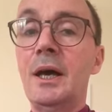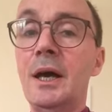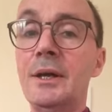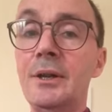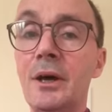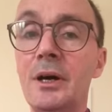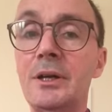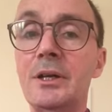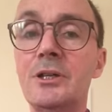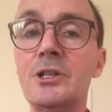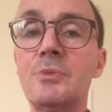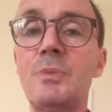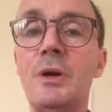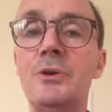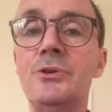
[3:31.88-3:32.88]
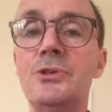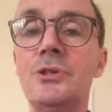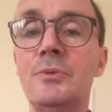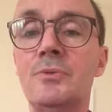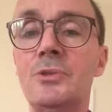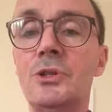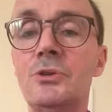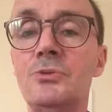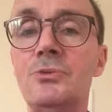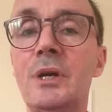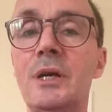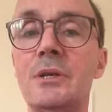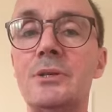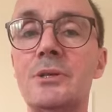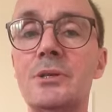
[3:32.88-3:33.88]
and I'd exposed them to
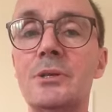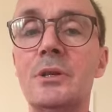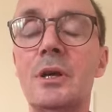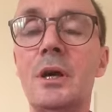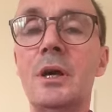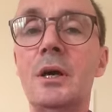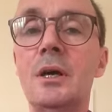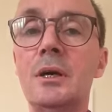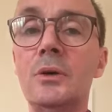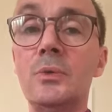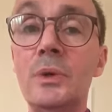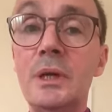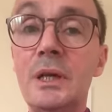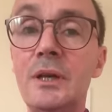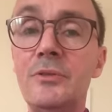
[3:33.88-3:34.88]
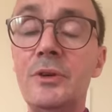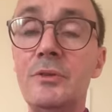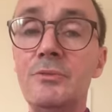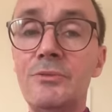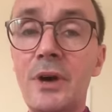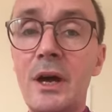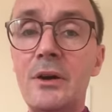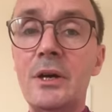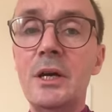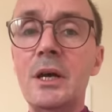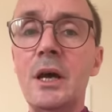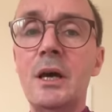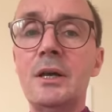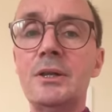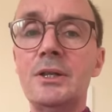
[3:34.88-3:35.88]
risk? We live in very
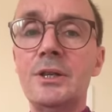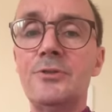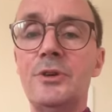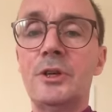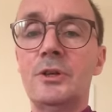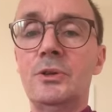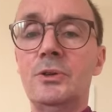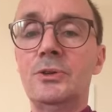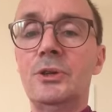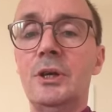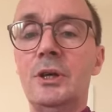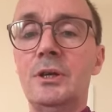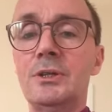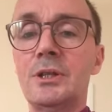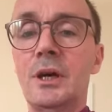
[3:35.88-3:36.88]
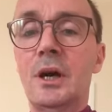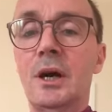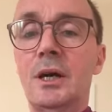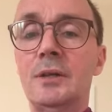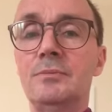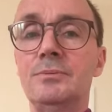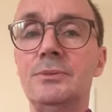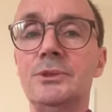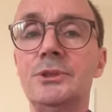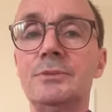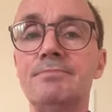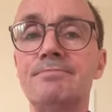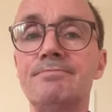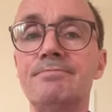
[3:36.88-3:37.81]
difficult times.